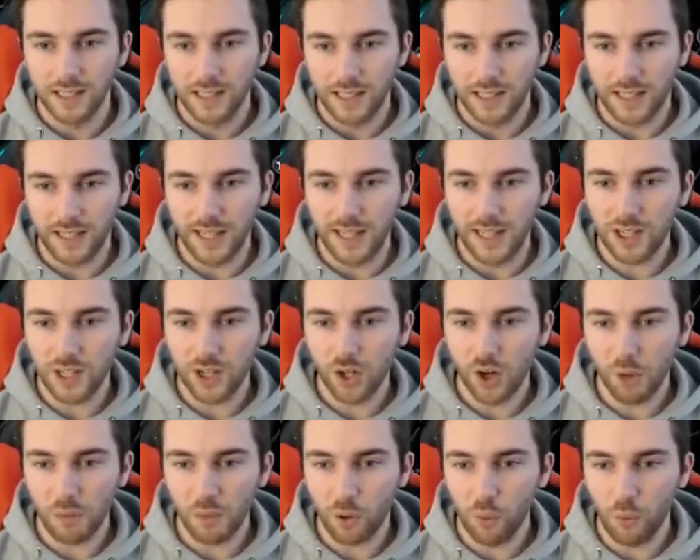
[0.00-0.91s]
an
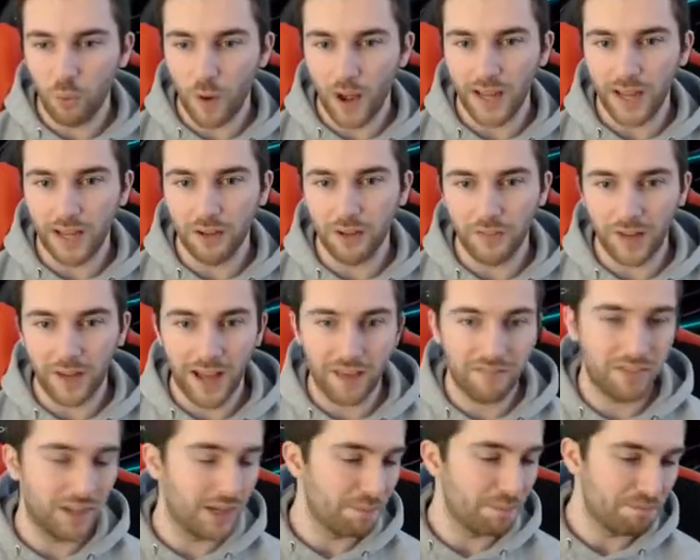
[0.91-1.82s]
economical way of
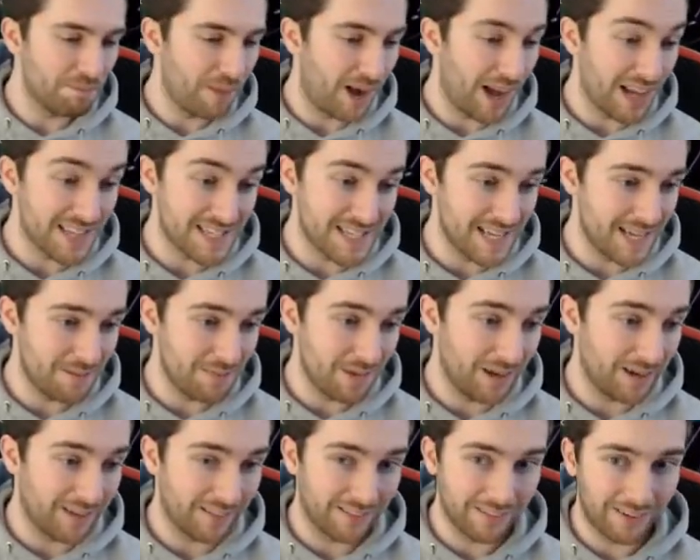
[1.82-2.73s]
having my team
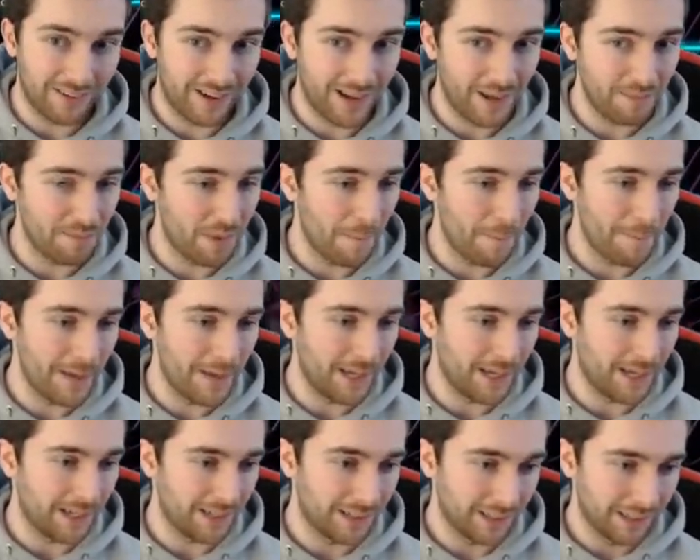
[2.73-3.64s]
at a time
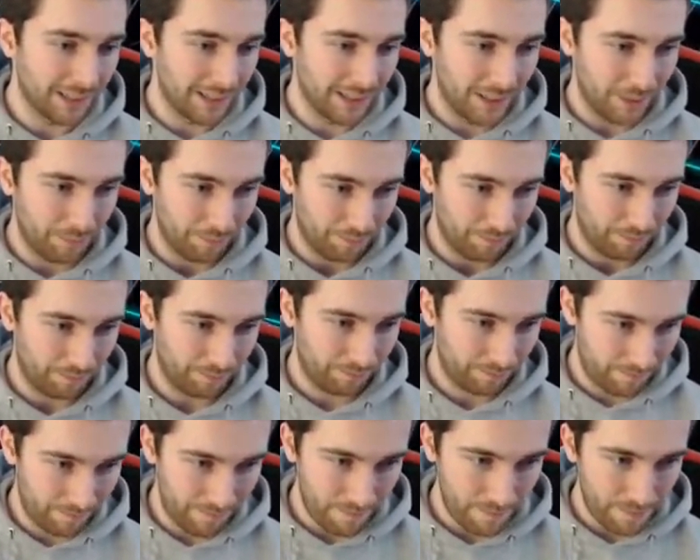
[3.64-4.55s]
being.
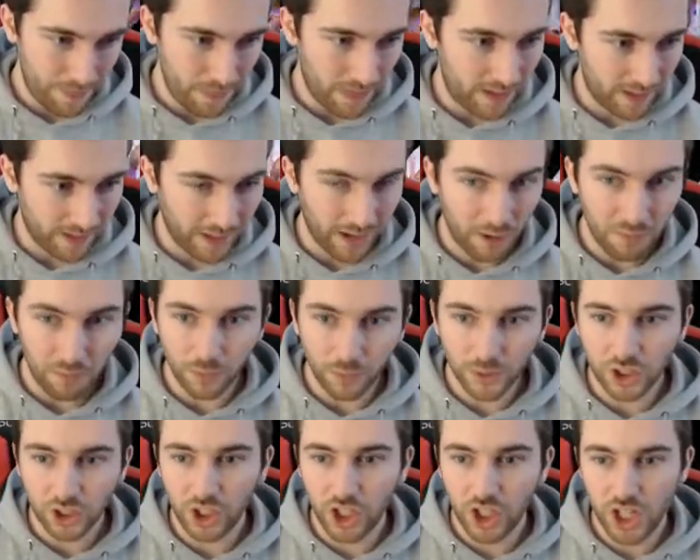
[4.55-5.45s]
Uh, Karen
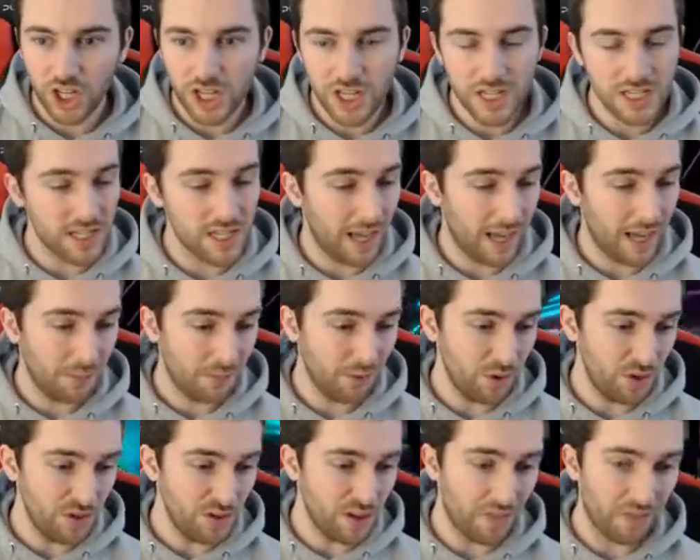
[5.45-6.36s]
Moore's good.
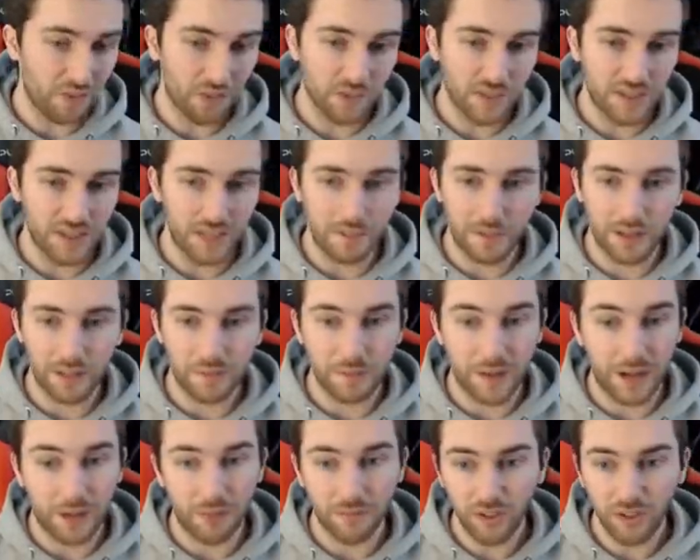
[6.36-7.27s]
Absolutely nothing on the database,
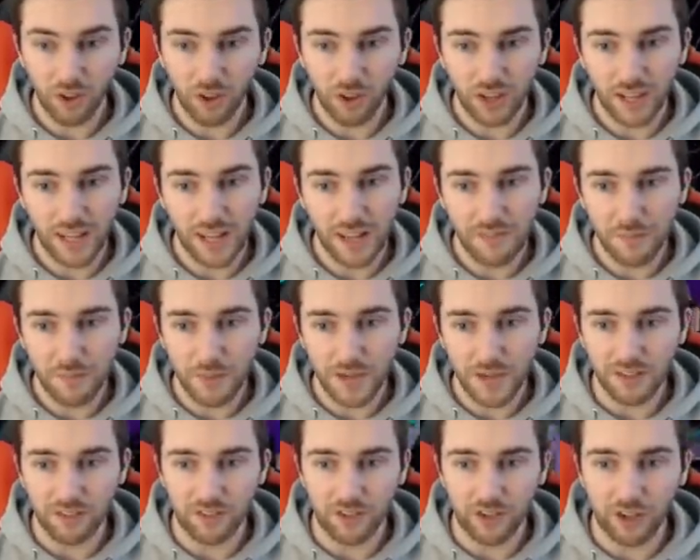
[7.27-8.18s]
man. I've only got eleven
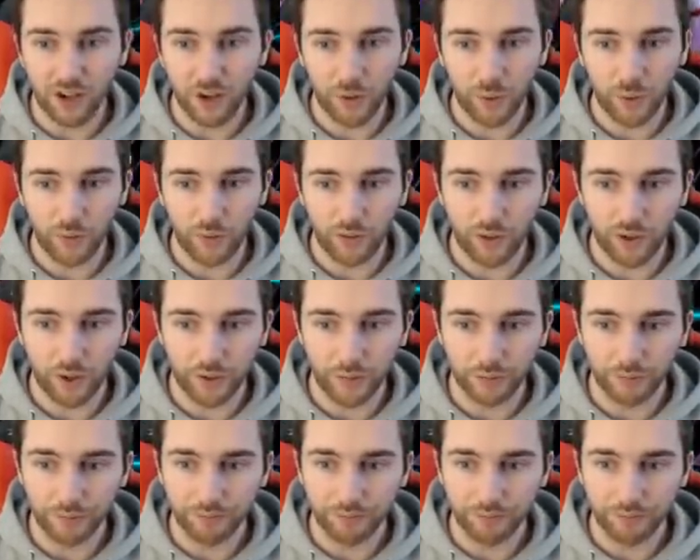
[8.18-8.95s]
minutes to go, so